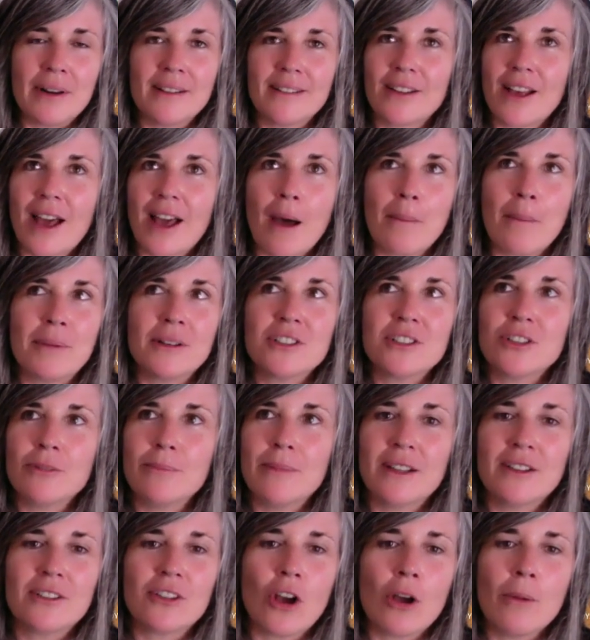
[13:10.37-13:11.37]
It's happened to
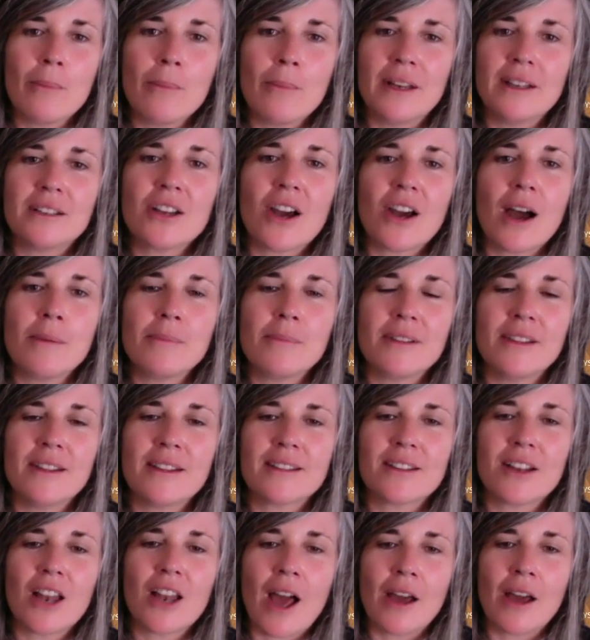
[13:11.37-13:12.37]
me so many times in
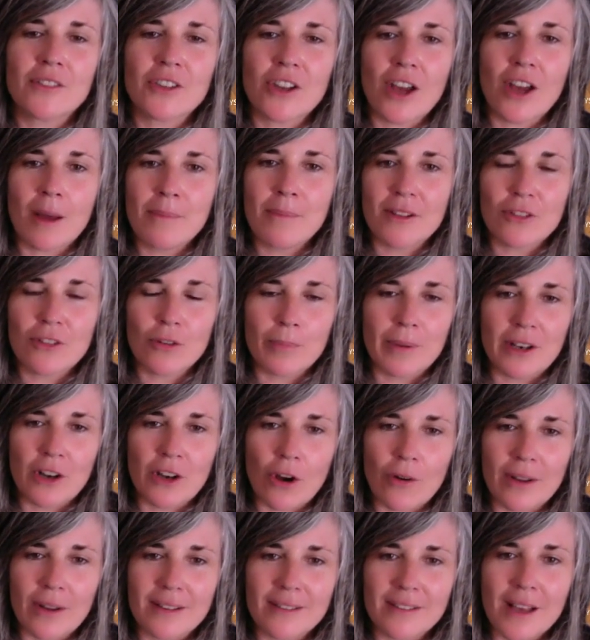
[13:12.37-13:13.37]
this lifetime. This will be
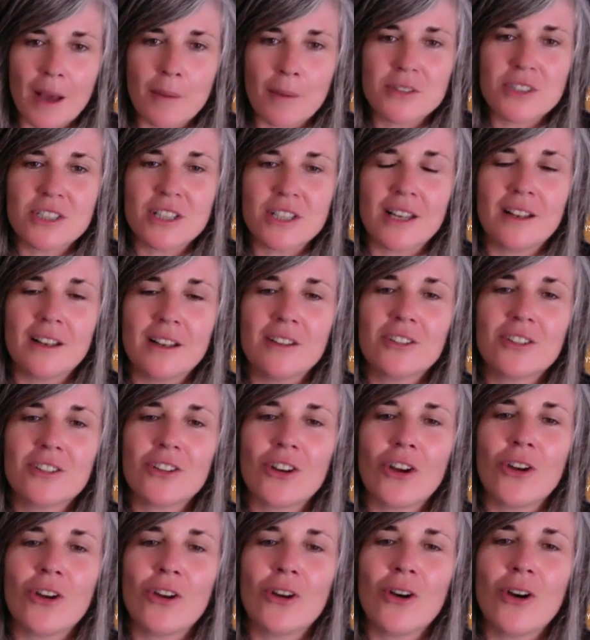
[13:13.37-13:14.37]
no exception.
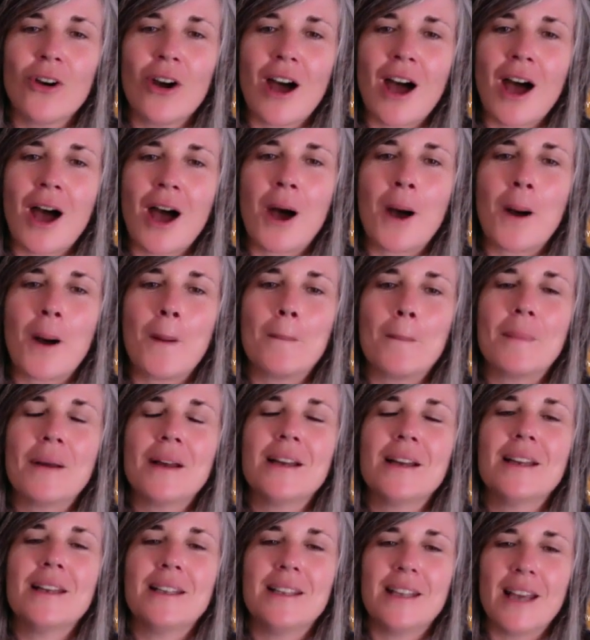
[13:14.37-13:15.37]
So, um,
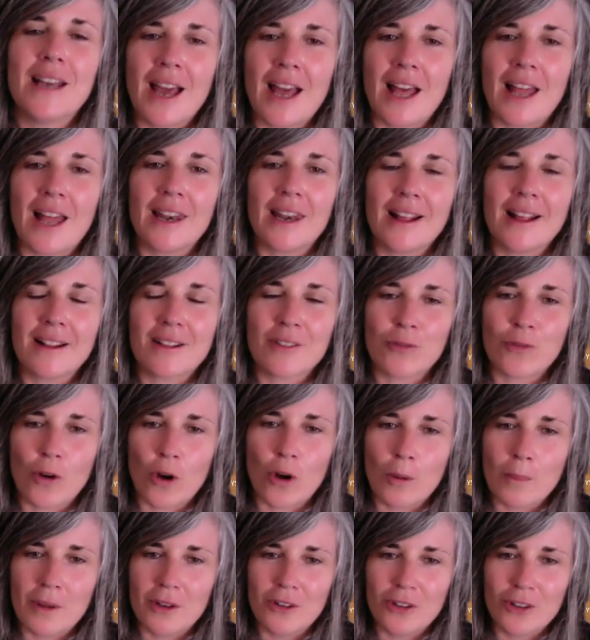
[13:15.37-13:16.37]
yeah, let's
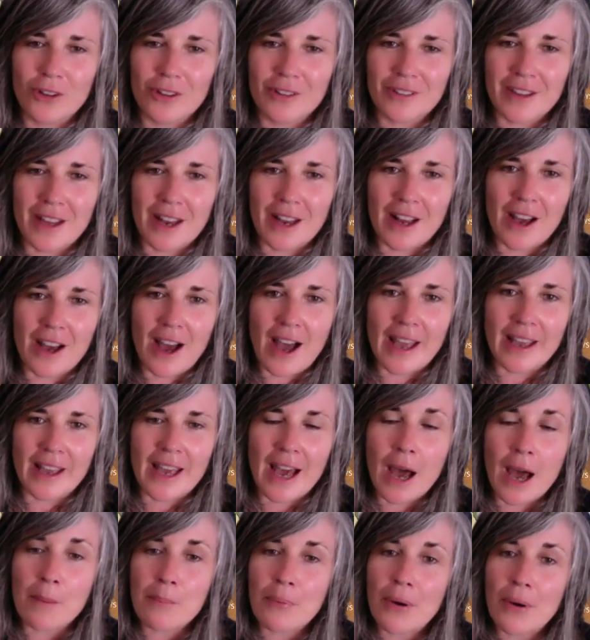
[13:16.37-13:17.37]
form a newsletter. I
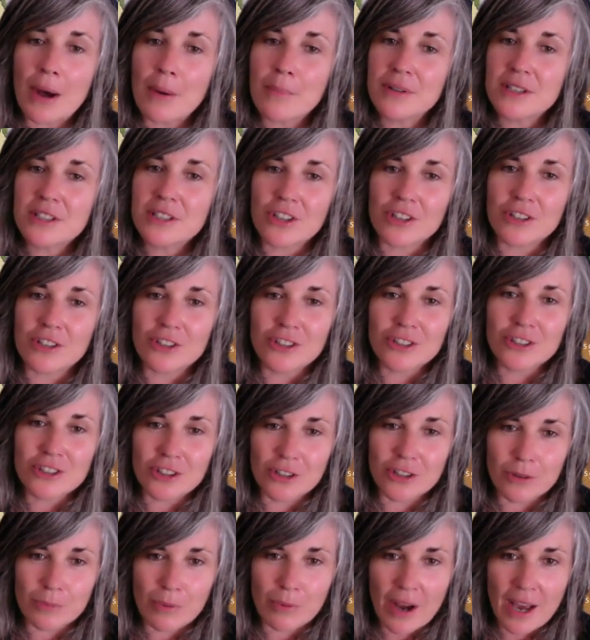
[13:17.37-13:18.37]
can't publish on
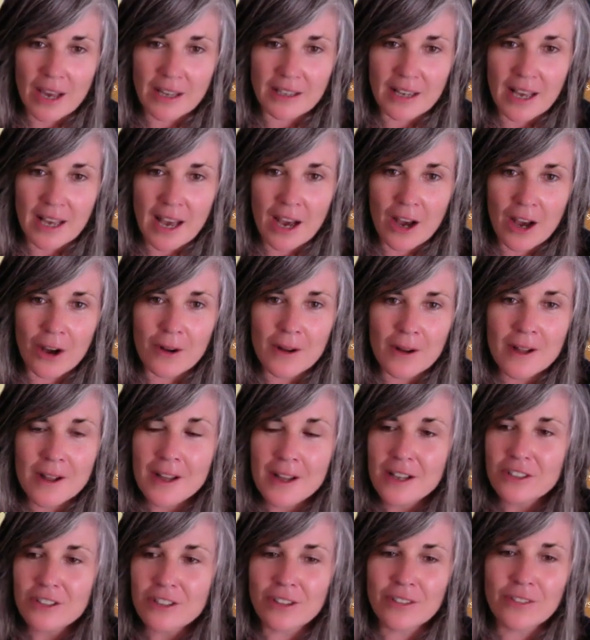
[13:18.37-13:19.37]
YouTube right now
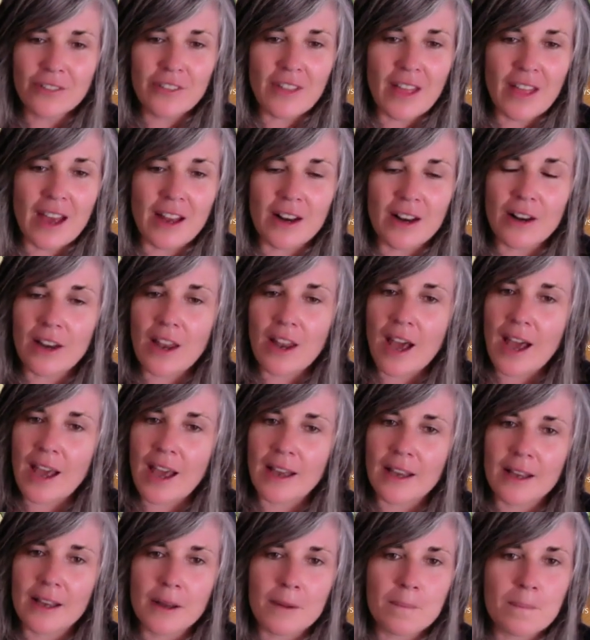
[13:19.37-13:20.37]
just for that
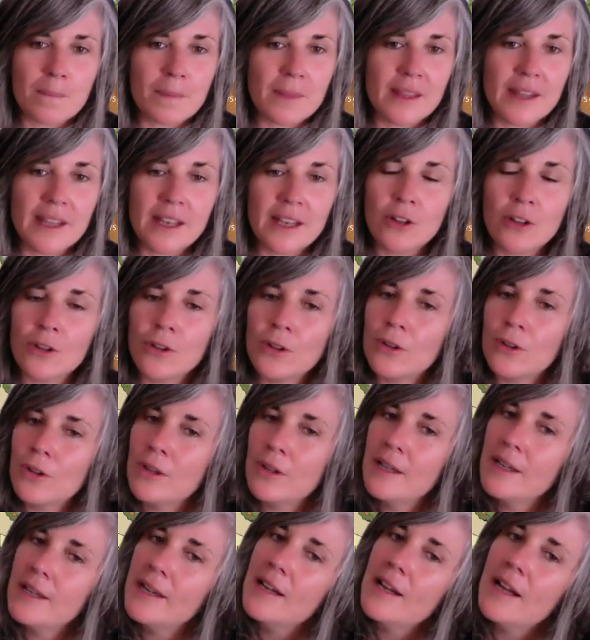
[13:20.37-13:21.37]
like
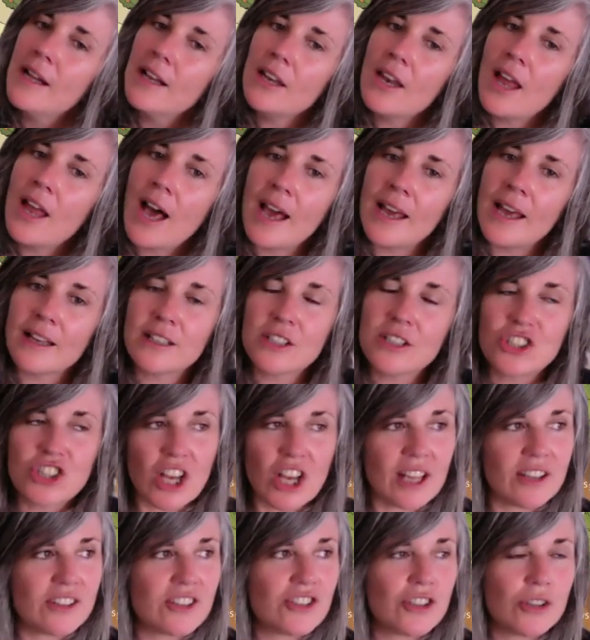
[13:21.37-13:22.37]
little like
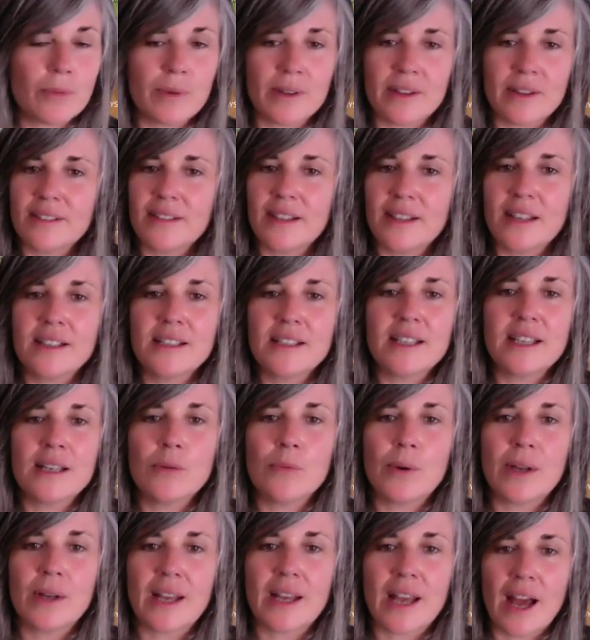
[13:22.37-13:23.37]
gesture with Cindy.
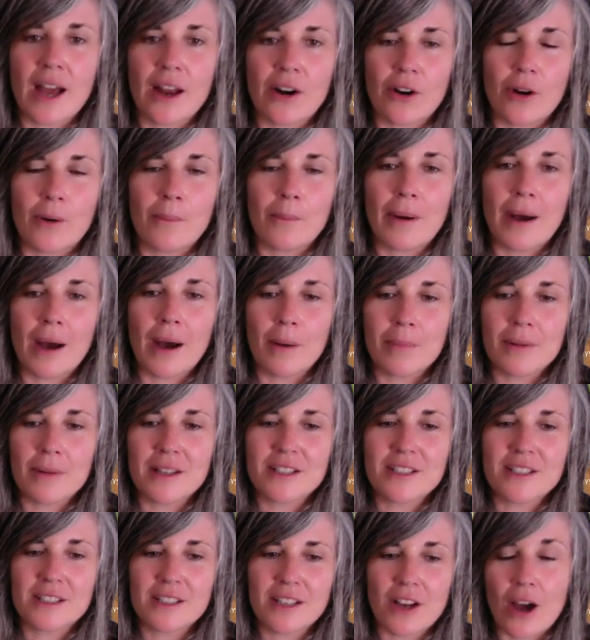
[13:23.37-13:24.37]
We cannot
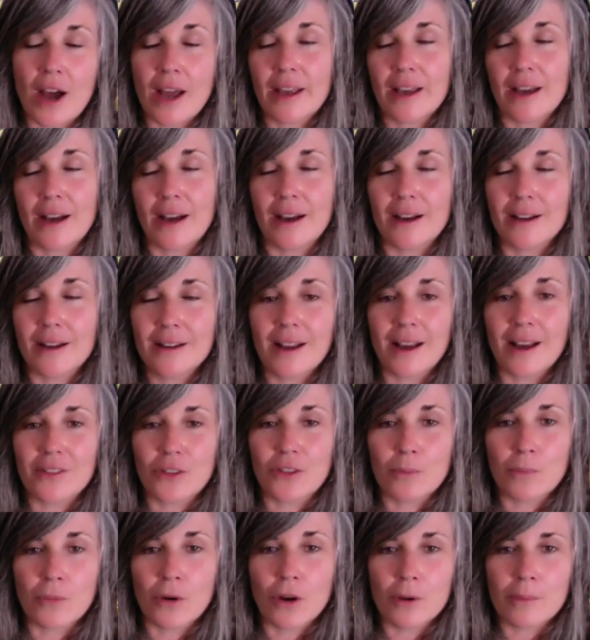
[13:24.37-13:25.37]
publish. I can't at
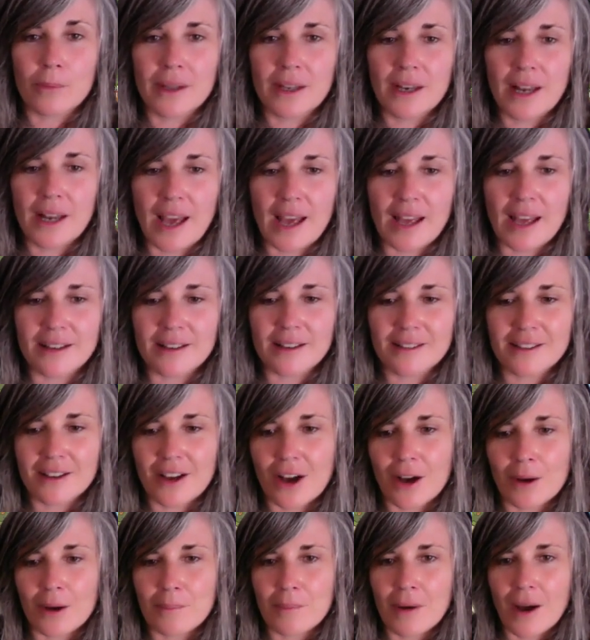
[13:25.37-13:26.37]
the moment, and
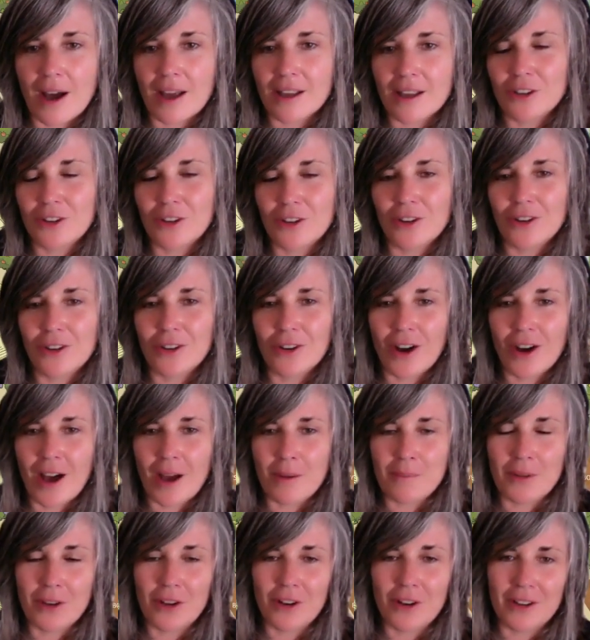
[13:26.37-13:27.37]
um, I, you know,
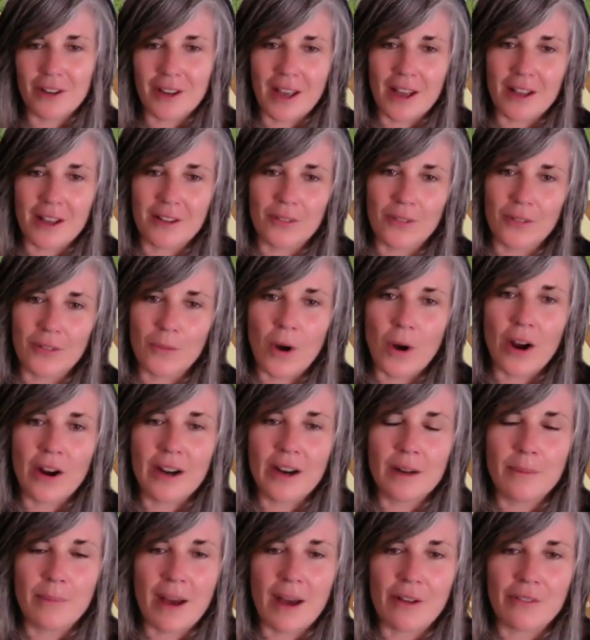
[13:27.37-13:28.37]
I'm going to get
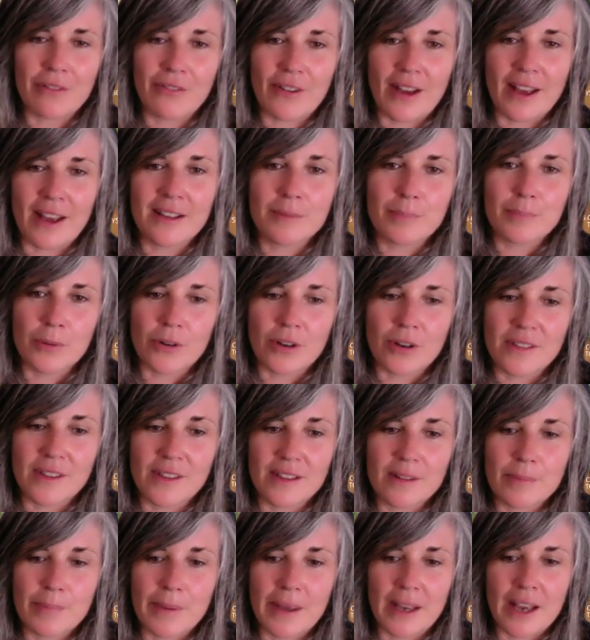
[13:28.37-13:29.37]
worried about Facebook and
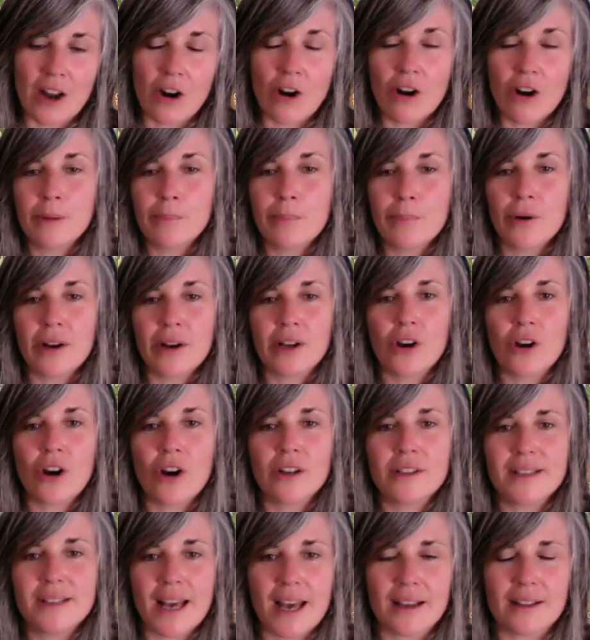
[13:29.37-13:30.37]
this being our only point of
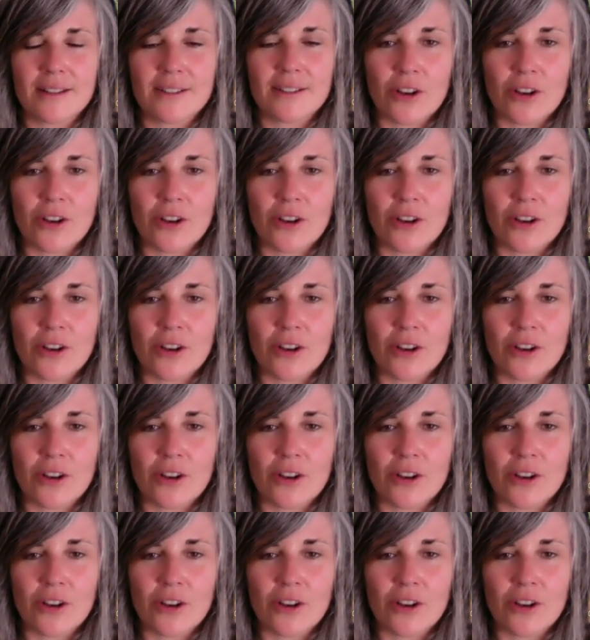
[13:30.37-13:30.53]
contact.